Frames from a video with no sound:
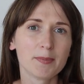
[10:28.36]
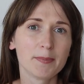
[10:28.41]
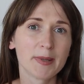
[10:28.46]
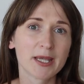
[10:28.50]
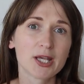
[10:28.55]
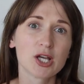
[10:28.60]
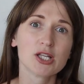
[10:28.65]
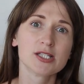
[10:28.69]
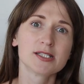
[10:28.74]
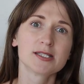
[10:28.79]

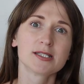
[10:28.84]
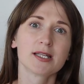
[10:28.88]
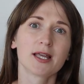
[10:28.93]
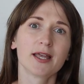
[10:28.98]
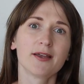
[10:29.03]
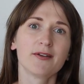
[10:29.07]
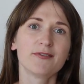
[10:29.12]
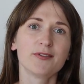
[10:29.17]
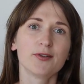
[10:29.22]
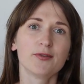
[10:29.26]
because
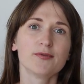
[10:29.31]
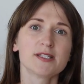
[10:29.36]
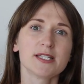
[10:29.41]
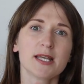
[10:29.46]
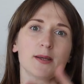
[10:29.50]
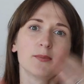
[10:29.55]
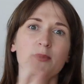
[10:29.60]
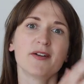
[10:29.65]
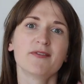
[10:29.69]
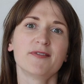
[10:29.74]
if you've
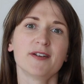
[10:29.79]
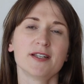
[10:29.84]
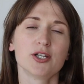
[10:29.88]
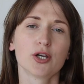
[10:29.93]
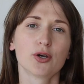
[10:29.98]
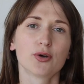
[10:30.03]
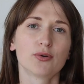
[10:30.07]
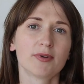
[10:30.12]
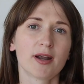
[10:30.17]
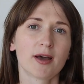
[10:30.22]
seen my
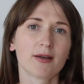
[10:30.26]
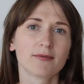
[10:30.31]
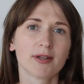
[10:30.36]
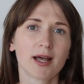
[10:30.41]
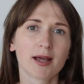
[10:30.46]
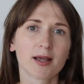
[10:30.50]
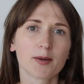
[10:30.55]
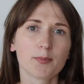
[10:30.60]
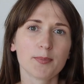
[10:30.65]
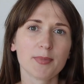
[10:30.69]
video around
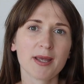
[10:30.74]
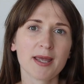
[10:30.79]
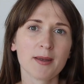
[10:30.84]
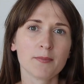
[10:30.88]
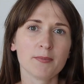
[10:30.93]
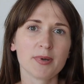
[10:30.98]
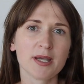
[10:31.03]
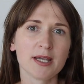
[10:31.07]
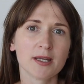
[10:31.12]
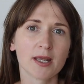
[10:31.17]
like
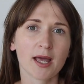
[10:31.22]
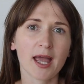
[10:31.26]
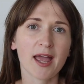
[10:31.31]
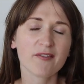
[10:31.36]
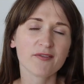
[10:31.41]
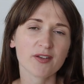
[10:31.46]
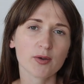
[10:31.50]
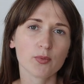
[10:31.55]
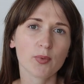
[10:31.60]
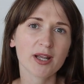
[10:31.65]
him being a
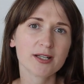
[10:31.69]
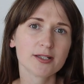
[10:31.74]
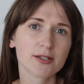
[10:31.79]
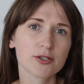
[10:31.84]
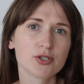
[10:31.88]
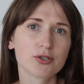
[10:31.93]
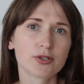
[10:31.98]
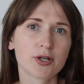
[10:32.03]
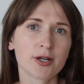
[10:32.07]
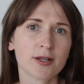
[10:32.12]
heavy
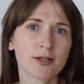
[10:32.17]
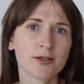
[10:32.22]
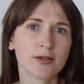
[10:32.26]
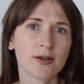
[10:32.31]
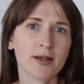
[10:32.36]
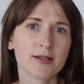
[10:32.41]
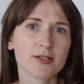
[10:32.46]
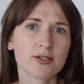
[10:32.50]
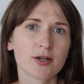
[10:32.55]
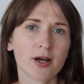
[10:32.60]
wetter during the
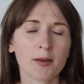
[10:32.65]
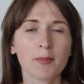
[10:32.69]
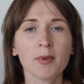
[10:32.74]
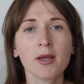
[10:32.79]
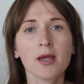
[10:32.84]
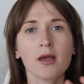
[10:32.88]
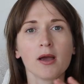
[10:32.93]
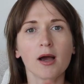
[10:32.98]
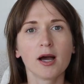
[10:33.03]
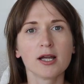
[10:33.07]
night time,